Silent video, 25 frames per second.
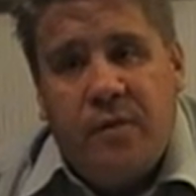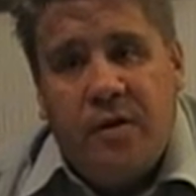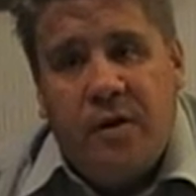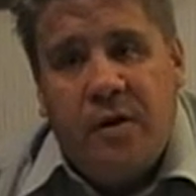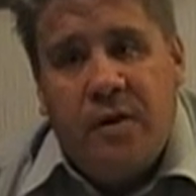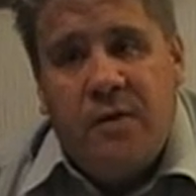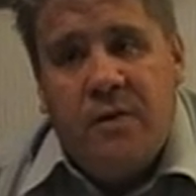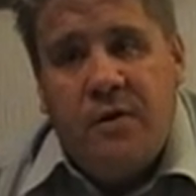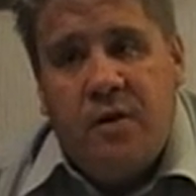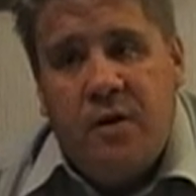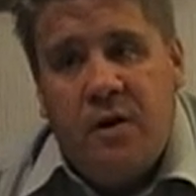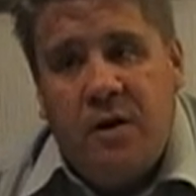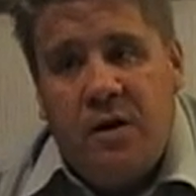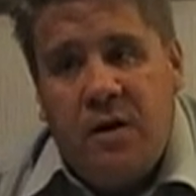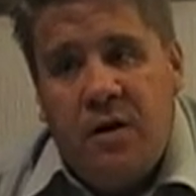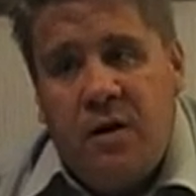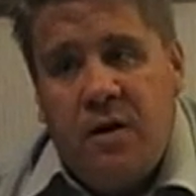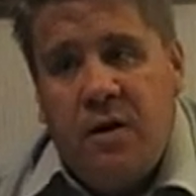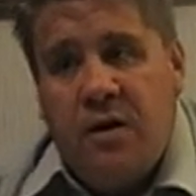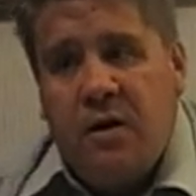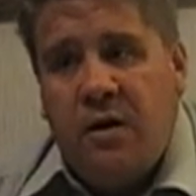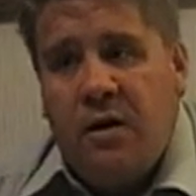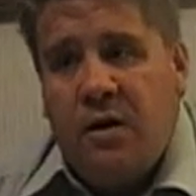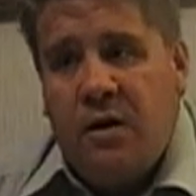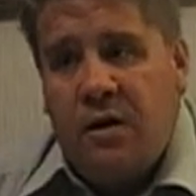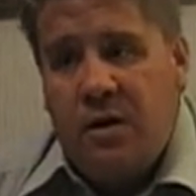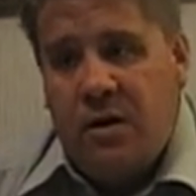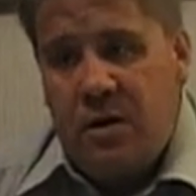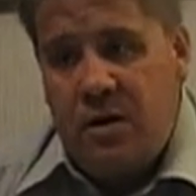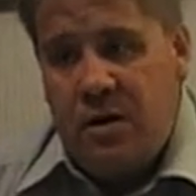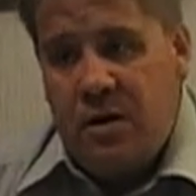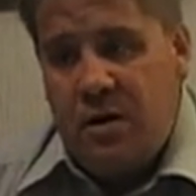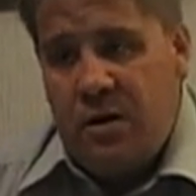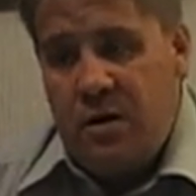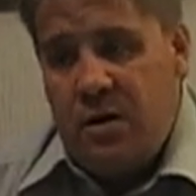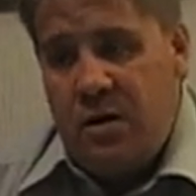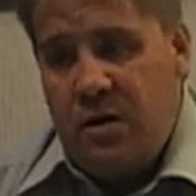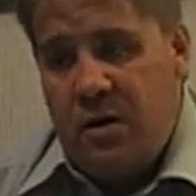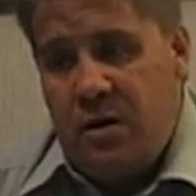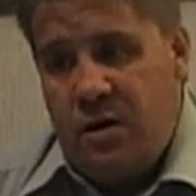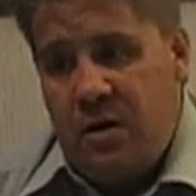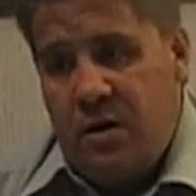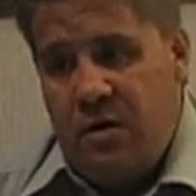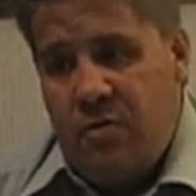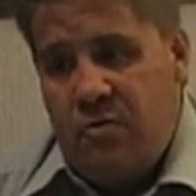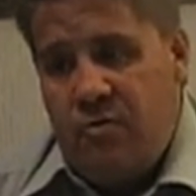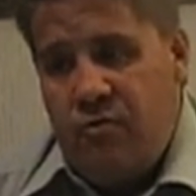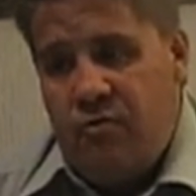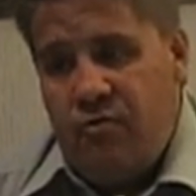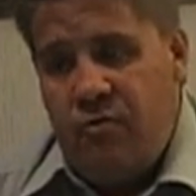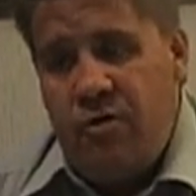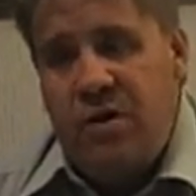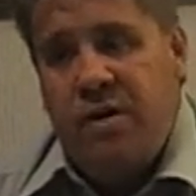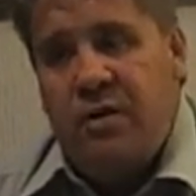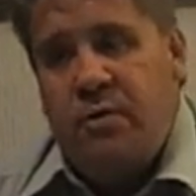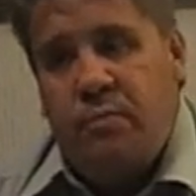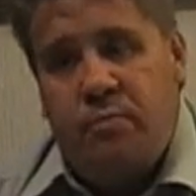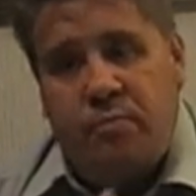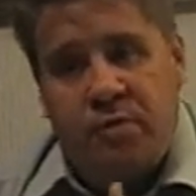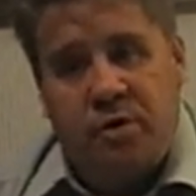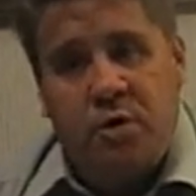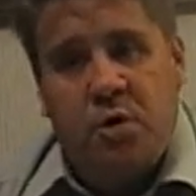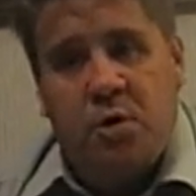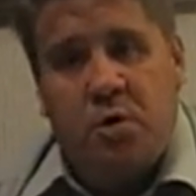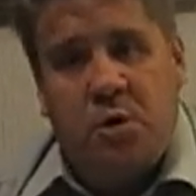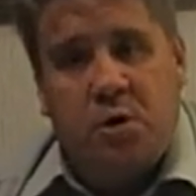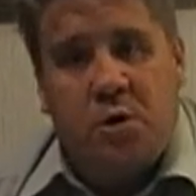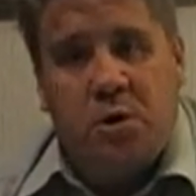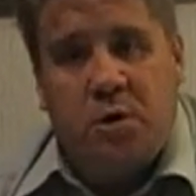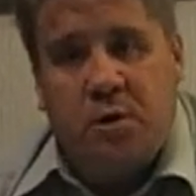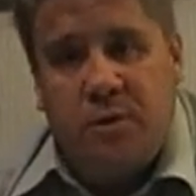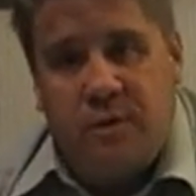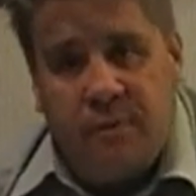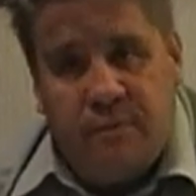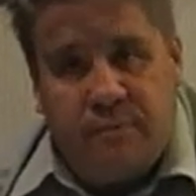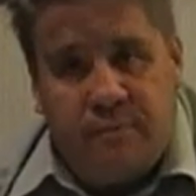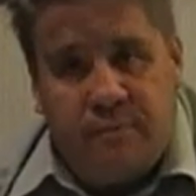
in the written production?